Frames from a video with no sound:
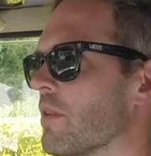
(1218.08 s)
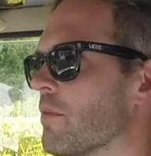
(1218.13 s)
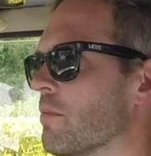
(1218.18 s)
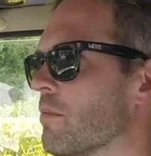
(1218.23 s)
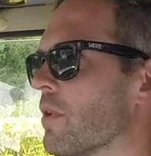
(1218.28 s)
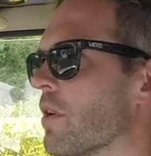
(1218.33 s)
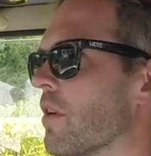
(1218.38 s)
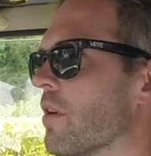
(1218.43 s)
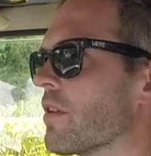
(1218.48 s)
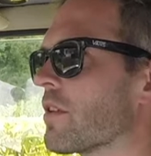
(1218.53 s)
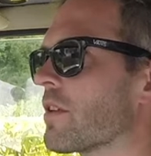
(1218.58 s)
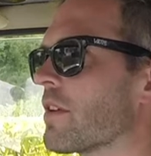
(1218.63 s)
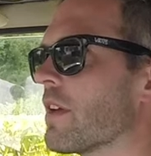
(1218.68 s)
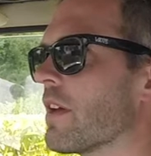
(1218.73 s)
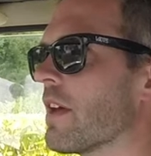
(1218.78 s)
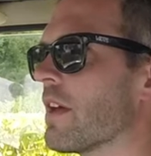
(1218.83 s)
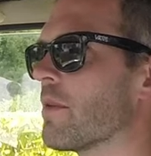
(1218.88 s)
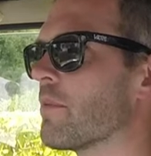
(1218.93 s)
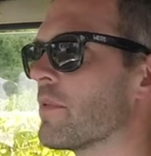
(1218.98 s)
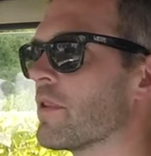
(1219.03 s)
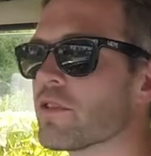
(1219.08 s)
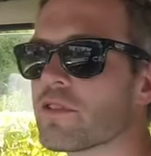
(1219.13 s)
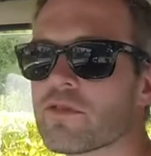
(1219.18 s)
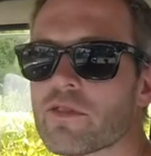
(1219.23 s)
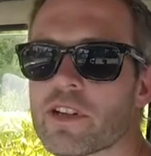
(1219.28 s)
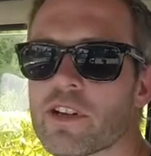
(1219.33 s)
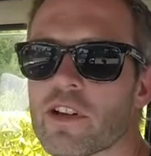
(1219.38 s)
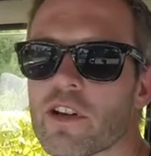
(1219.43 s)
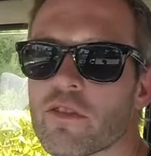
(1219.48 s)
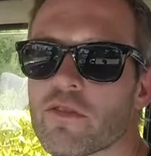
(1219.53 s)
block. Um, it was
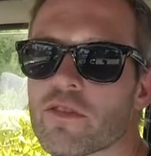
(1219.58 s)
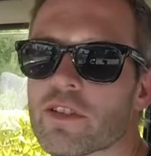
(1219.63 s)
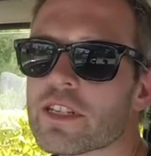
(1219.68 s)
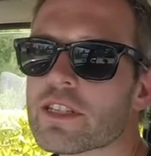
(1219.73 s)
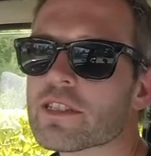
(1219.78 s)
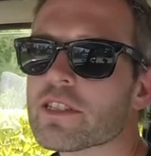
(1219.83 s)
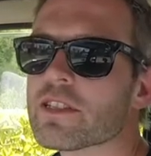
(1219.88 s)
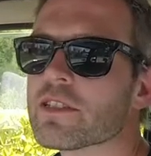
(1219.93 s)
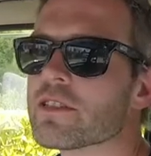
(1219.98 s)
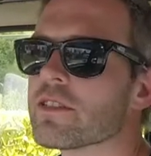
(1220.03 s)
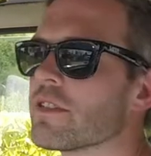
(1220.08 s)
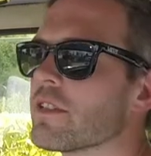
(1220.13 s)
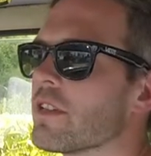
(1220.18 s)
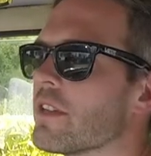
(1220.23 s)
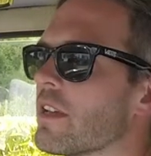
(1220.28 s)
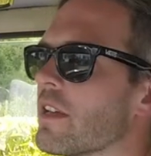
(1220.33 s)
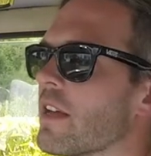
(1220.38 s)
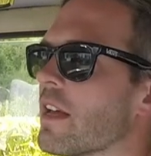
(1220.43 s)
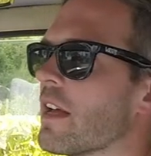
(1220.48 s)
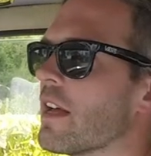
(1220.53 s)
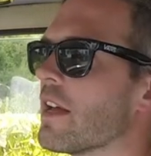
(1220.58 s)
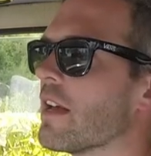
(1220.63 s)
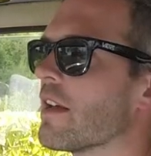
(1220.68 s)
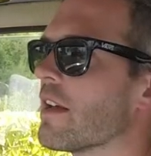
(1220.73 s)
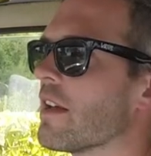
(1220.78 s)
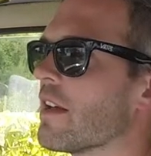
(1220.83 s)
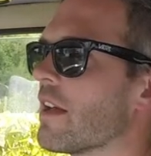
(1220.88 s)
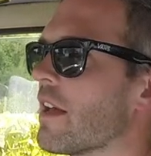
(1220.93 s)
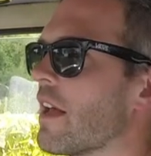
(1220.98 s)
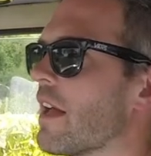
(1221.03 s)
three and a half litres,
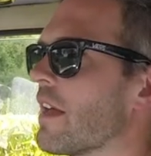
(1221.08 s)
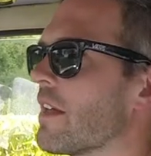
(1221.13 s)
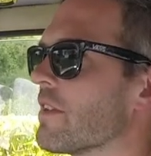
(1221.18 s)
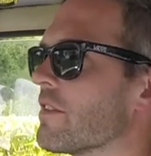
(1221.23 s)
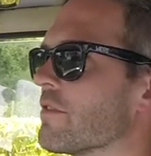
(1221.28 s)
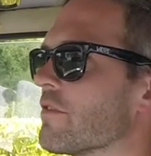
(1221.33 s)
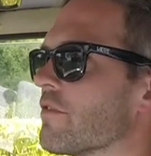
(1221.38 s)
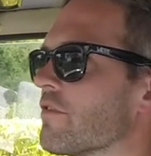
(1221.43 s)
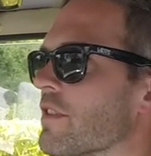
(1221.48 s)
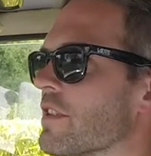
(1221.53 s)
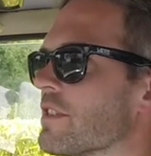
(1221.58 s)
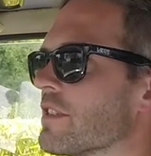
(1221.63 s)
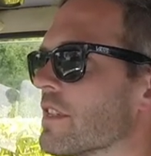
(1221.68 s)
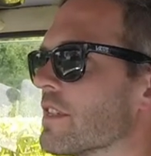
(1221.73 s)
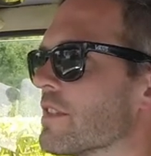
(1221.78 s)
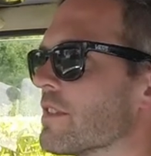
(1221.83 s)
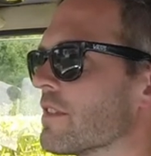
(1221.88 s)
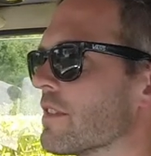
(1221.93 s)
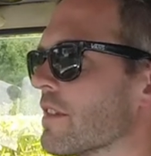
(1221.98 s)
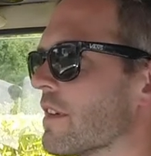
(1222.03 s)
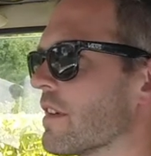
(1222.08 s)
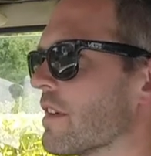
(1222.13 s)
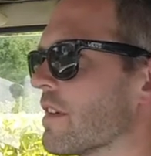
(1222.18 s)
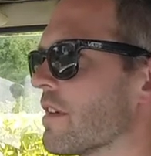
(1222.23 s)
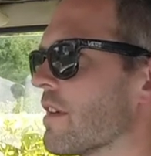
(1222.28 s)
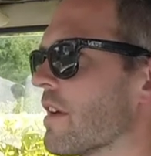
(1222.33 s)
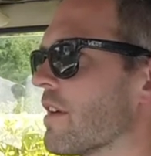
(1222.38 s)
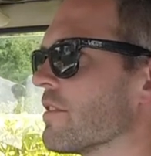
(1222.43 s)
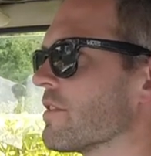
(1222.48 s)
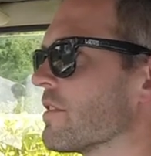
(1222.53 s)
uh, and fitted
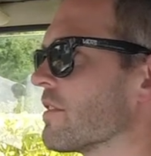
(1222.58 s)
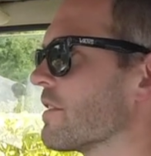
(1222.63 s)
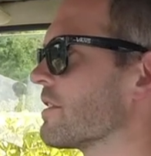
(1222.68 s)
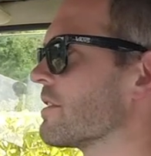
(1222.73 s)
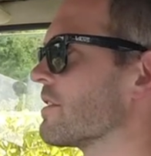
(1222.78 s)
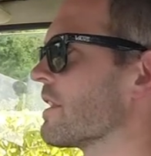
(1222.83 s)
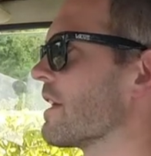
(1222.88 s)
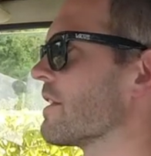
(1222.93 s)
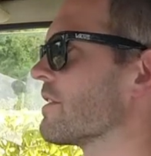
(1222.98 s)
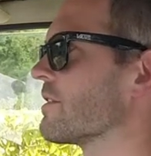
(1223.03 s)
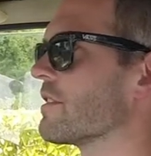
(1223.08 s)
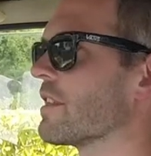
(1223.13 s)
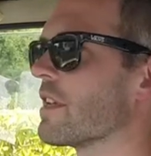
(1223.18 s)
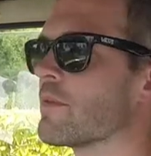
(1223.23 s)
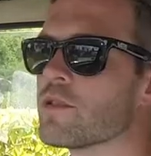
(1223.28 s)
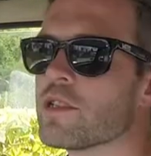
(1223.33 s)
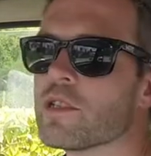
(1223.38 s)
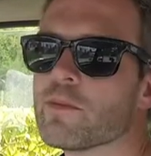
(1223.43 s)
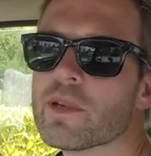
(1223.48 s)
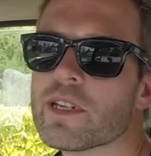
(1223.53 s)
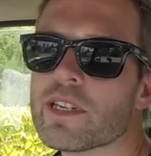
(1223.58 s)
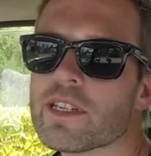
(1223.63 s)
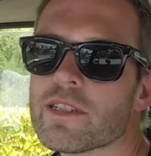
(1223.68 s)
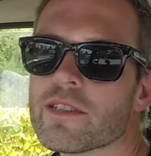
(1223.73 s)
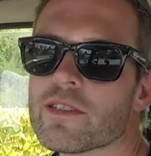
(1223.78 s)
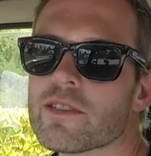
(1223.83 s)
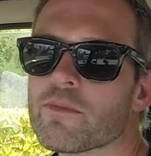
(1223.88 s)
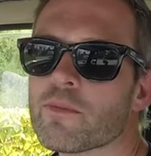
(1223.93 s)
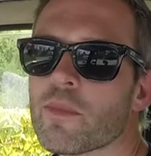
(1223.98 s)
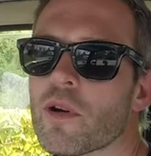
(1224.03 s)
uh, under the standard
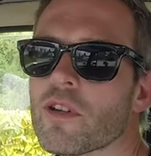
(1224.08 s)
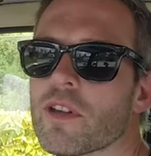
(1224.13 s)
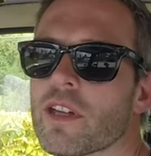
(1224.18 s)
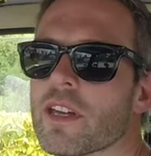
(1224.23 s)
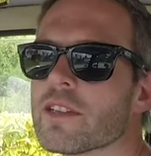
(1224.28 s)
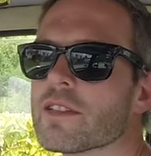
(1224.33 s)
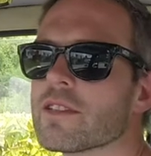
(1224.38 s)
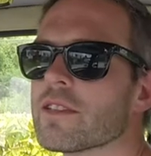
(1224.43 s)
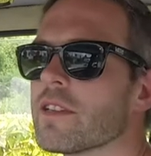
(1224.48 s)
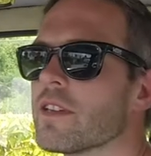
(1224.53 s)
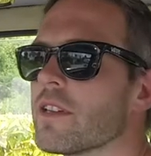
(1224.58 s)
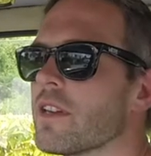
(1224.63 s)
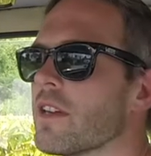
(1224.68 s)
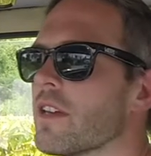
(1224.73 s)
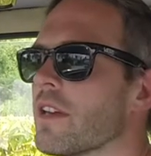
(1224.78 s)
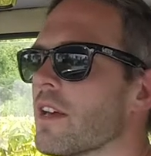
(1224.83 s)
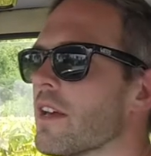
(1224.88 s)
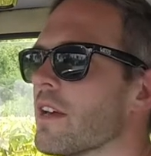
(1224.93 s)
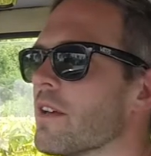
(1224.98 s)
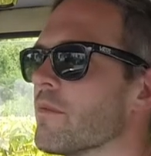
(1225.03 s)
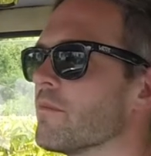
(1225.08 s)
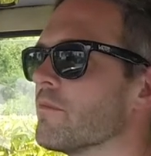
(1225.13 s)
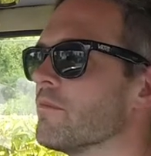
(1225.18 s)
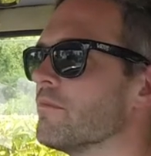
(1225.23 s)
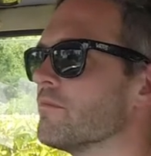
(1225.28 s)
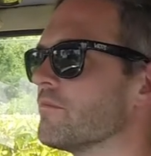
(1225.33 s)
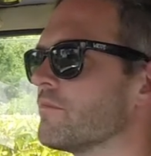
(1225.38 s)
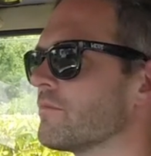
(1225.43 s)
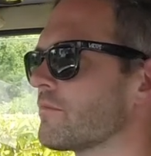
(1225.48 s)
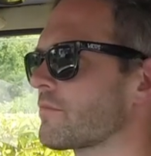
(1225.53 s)
MGB's bonnet. Um,
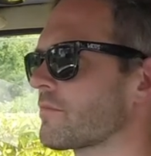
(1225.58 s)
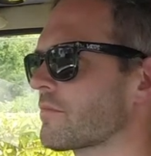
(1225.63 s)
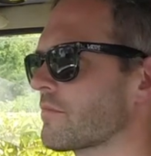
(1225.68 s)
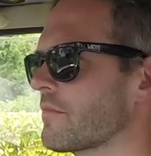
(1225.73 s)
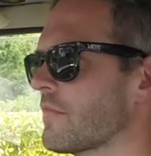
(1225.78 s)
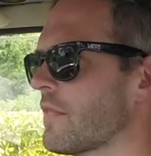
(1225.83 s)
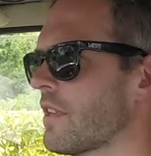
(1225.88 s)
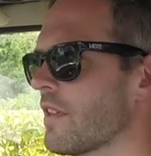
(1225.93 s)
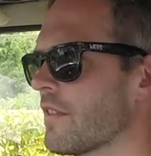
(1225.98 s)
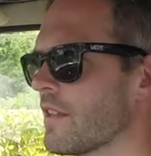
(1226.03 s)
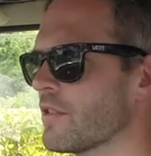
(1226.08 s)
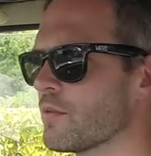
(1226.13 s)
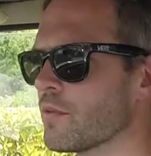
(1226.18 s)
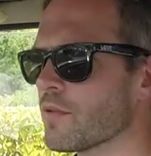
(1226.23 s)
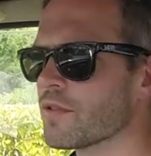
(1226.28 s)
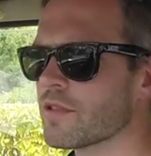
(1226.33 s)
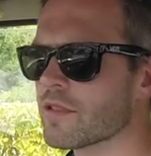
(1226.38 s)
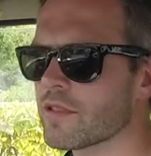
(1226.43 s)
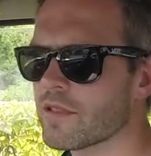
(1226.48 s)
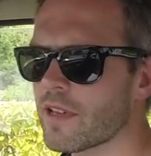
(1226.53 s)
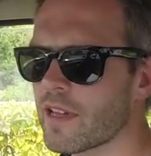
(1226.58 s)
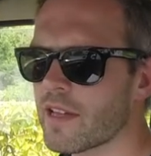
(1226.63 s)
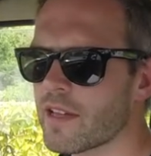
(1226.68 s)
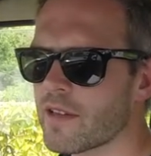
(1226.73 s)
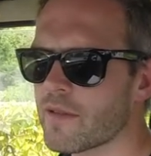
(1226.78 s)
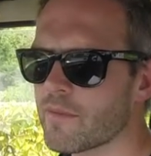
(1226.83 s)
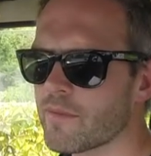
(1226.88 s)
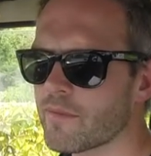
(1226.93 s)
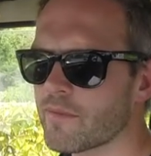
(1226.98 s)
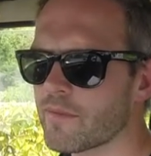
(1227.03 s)
this was
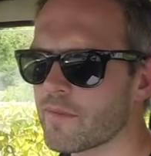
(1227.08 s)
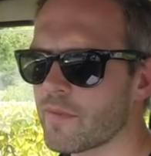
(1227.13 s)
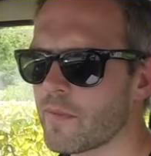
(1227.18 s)
um,